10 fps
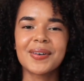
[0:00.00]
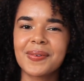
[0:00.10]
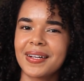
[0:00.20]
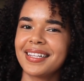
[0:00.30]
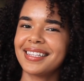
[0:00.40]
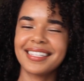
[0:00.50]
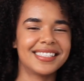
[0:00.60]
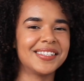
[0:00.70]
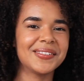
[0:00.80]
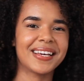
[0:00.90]
Well, that's
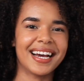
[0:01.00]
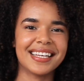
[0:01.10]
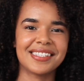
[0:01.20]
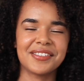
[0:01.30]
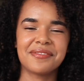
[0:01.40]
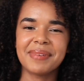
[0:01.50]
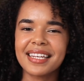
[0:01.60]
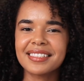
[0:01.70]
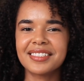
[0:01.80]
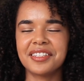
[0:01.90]
it, you guys. You've made
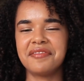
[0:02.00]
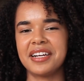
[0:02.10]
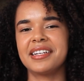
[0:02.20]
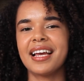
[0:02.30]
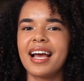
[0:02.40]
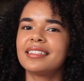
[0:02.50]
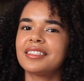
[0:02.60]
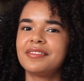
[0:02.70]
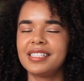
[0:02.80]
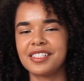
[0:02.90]
it to the very end
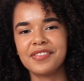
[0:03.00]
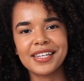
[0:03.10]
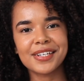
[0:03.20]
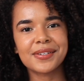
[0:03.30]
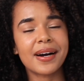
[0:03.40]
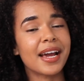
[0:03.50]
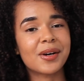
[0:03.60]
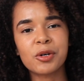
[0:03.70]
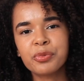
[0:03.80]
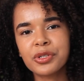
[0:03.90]
of this video. I
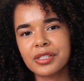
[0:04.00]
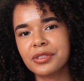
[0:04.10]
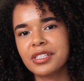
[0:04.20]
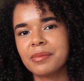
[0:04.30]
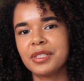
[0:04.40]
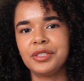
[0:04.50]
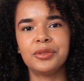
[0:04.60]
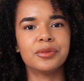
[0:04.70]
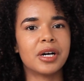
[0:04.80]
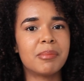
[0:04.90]
hope you learned something
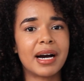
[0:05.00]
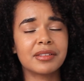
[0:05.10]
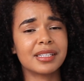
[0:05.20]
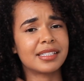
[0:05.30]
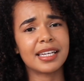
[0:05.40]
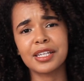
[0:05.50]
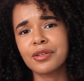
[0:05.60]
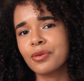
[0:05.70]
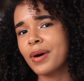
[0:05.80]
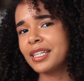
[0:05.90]
new about setting
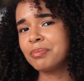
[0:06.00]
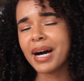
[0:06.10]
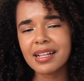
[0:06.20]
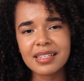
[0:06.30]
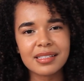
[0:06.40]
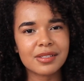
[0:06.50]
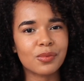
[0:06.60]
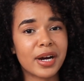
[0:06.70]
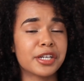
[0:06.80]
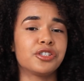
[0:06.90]
your white balance,
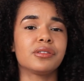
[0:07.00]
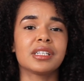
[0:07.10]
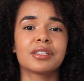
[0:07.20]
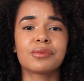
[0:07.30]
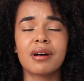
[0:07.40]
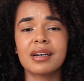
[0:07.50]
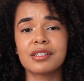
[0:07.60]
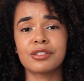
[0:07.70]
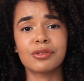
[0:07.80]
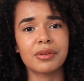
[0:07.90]
why shooting in RAW is
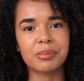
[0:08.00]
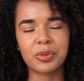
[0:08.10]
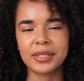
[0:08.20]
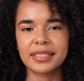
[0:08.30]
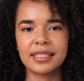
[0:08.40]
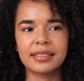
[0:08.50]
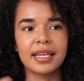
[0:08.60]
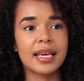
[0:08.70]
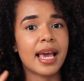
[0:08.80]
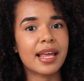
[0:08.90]
so important,
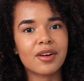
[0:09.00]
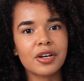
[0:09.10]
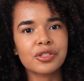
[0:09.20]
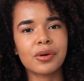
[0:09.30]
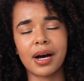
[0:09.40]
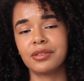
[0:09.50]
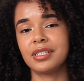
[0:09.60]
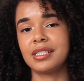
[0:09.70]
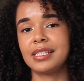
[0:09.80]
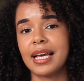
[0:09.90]
and also how to
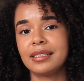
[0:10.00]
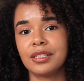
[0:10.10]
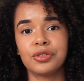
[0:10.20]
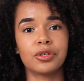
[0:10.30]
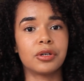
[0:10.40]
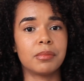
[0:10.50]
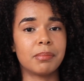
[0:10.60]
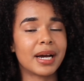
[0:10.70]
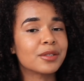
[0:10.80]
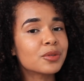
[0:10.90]
set your
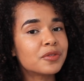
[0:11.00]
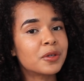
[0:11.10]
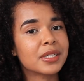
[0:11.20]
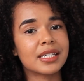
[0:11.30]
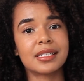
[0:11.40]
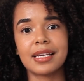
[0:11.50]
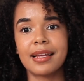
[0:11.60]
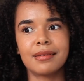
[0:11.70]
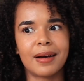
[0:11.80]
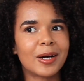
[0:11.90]
manual focus
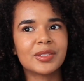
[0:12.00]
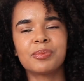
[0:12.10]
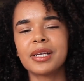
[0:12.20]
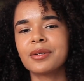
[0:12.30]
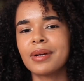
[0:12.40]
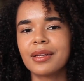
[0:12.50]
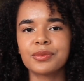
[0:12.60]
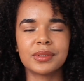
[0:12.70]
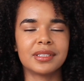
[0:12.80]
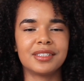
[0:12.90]
and how to play around
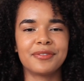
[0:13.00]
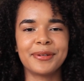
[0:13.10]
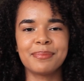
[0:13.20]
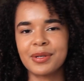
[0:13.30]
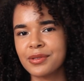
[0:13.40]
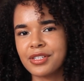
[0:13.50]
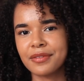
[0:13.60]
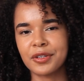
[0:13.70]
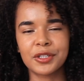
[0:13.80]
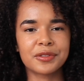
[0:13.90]
with the different modes of
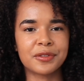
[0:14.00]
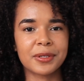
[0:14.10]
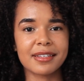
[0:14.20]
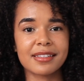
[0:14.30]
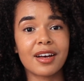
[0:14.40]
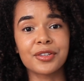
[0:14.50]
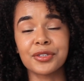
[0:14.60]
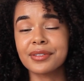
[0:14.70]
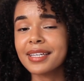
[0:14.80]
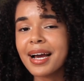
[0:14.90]
autofocus on your
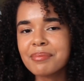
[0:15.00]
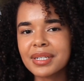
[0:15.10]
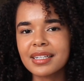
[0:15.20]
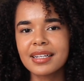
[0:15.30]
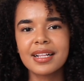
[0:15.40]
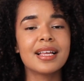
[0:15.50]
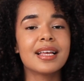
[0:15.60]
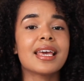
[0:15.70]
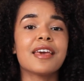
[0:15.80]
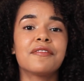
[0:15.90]
camera.
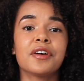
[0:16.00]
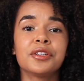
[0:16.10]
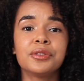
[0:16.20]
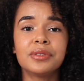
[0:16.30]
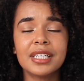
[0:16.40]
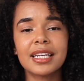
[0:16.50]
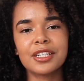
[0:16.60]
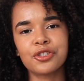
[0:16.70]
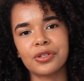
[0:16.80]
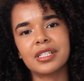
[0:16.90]
If you did
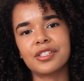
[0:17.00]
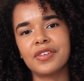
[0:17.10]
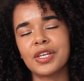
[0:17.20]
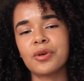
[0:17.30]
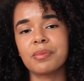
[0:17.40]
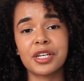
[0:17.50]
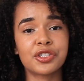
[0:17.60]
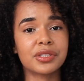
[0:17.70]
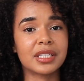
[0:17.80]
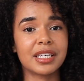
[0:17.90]
enjoy this video, make
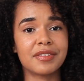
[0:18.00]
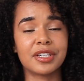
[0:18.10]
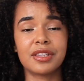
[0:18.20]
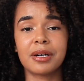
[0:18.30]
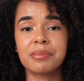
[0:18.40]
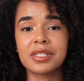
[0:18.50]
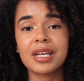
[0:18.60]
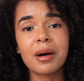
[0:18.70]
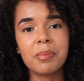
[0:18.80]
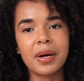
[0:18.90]
sure to give it a thumbs
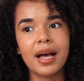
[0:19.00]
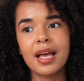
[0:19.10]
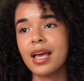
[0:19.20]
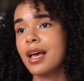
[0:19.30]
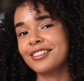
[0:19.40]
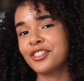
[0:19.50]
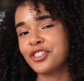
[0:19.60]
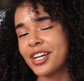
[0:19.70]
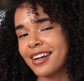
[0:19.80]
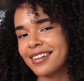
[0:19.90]
up,
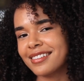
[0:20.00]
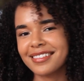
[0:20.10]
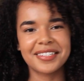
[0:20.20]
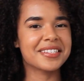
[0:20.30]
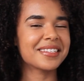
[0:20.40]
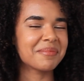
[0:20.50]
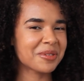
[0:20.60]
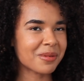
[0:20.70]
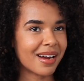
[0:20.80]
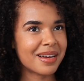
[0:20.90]
share,
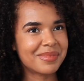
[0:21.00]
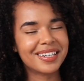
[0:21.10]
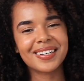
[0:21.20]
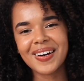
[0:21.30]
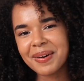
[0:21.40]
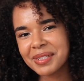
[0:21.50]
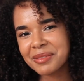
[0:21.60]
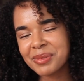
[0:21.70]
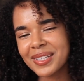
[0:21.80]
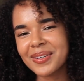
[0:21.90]
subscribe, comment
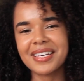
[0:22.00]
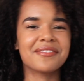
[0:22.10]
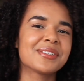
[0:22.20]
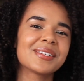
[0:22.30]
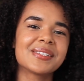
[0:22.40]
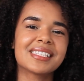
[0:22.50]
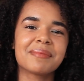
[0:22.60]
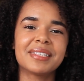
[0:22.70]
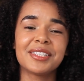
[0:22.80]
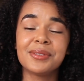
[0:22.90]
below if you learned
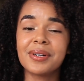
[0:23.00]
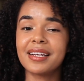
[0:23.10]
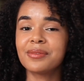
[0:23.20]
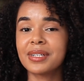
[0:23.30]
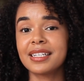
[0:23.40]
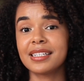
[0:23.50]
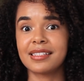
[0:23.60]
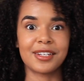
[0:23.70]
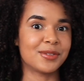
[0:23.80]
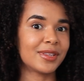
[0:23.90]
something new and what it is
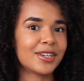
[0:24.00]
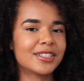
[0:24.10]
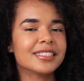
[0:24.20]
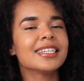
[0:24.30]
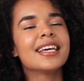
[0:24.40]
that you learned.